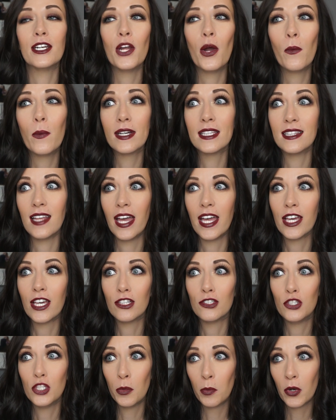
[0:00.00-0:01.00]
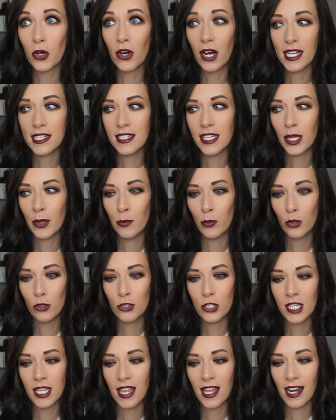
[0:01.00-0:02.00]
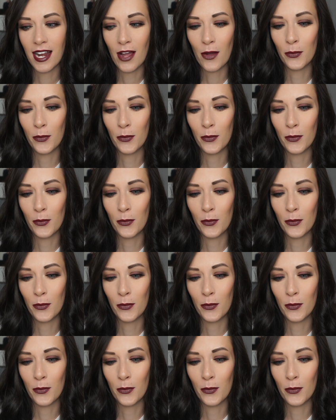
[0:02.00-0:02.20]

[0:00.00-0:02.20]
no one like super crazy and bougie that